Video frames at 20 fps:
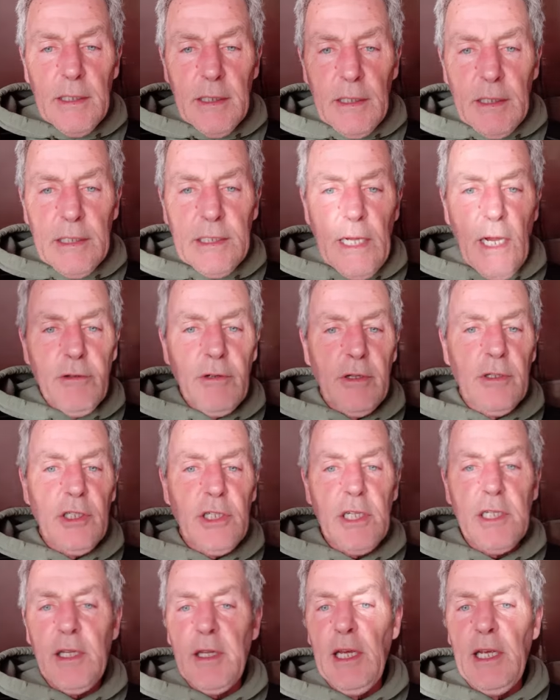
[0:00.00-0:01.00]
It's no good
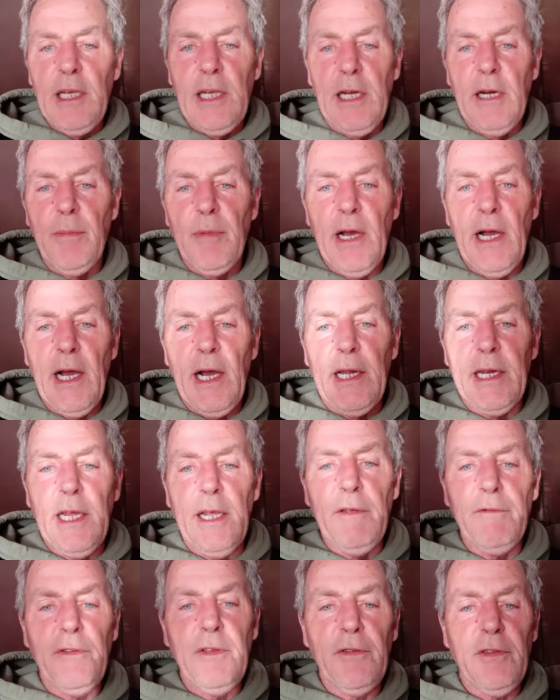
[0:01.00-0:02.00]
just thinking about it.
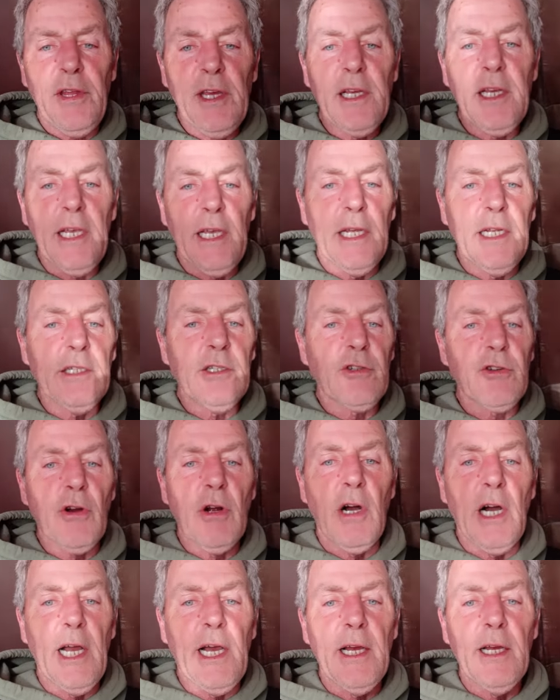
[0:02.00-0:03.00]
If you think it,
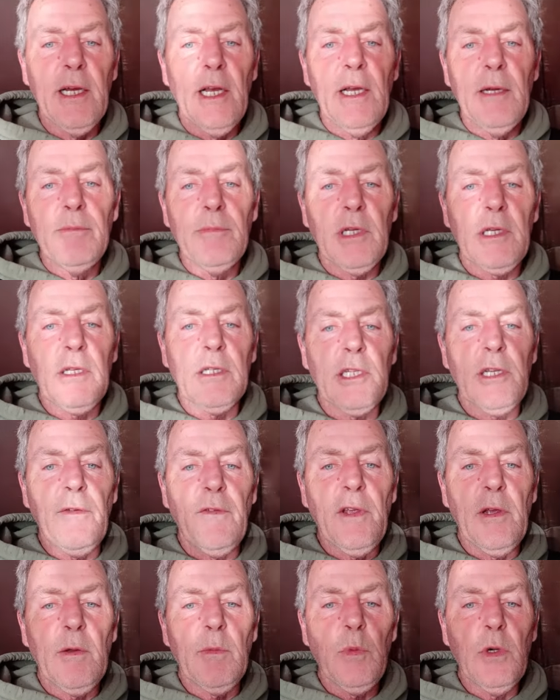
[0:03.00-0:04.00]
try it. Because if
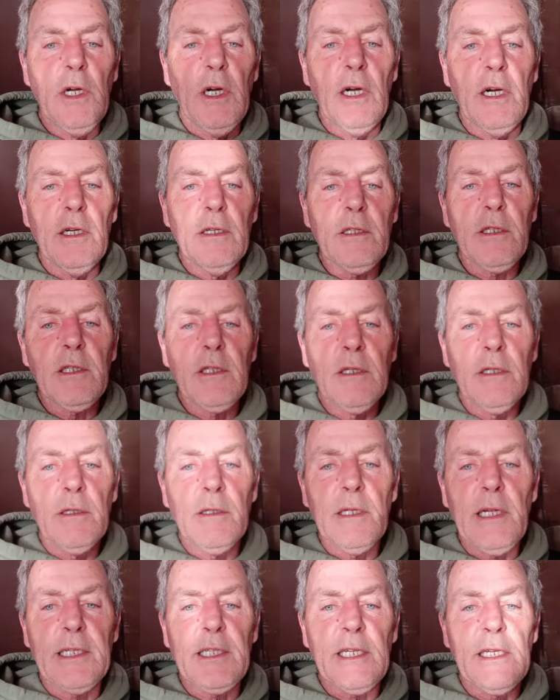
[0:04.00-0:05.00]
it works,
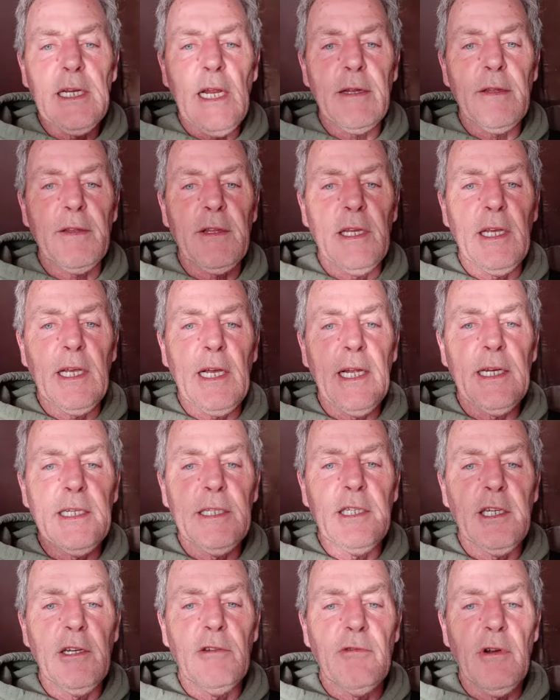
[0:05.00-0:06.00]
that's another thing
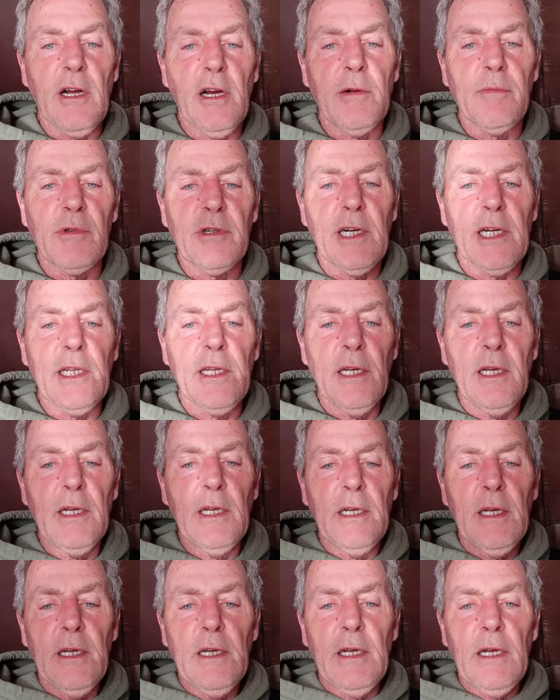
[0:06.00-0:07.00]
added to your armoury.
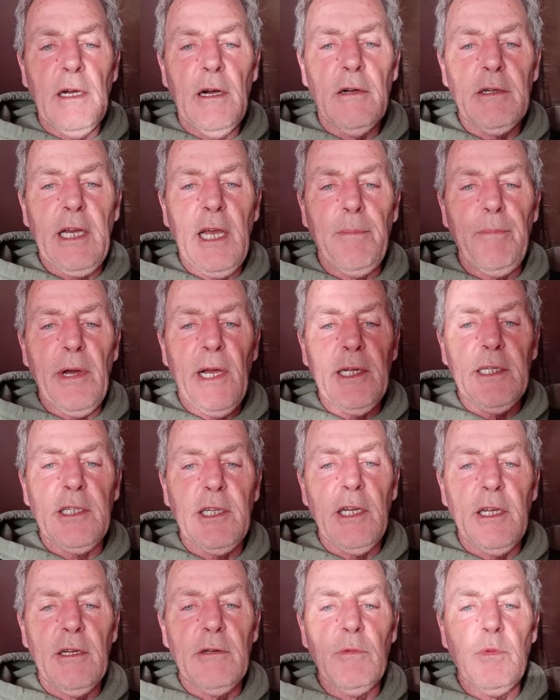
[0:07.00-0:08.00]
I'll get back
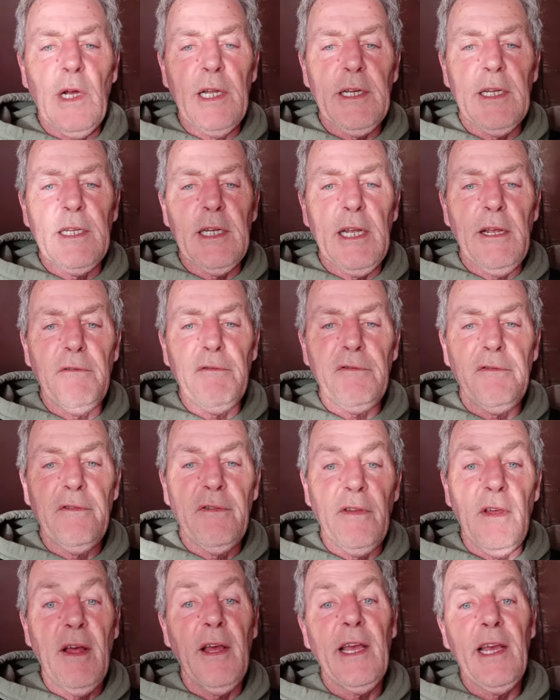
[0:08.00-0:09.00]
to you when and if
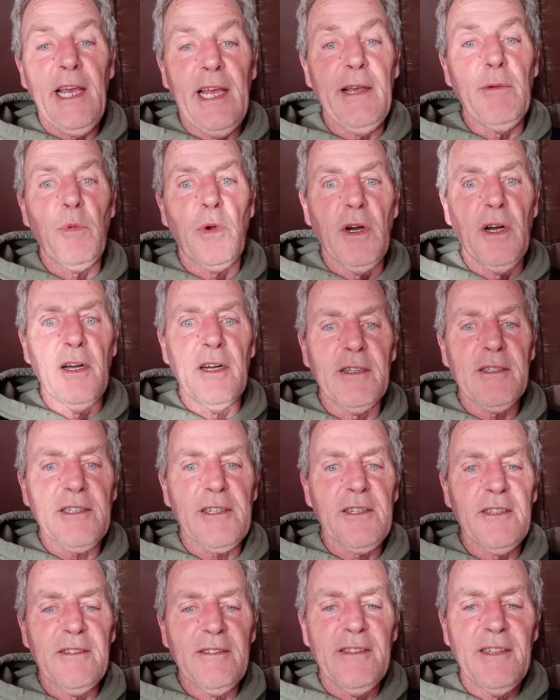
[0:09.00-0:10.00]
it
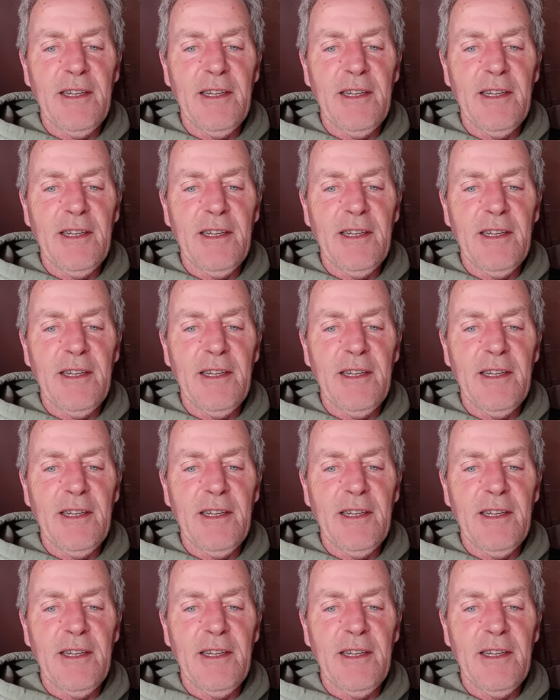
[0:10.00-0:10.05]
works.